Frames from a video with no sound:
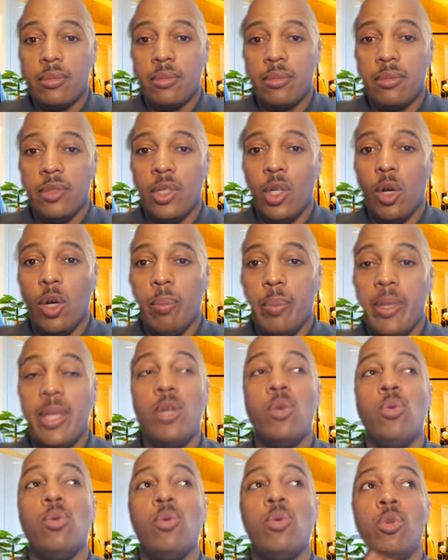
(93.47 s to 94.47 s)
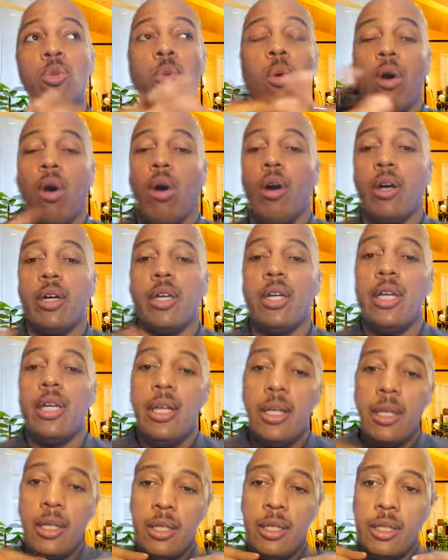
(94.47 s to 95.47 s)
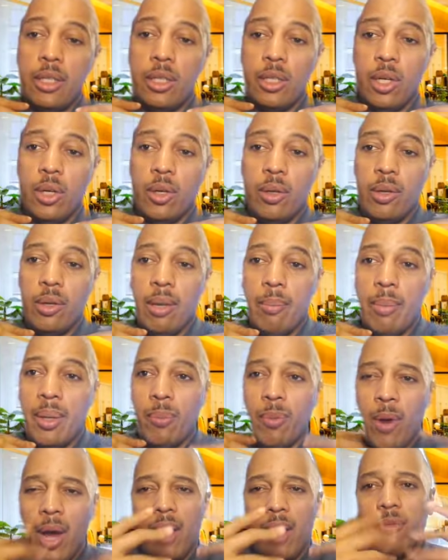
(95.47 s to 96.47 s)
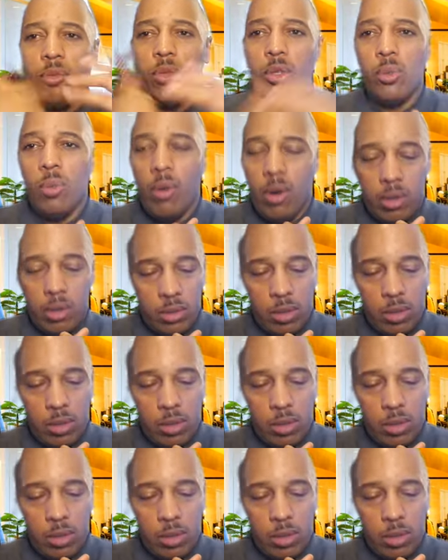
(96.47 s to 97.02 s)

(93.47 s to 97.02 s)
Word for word: You know, be who you are, you know, and be proud of who you are.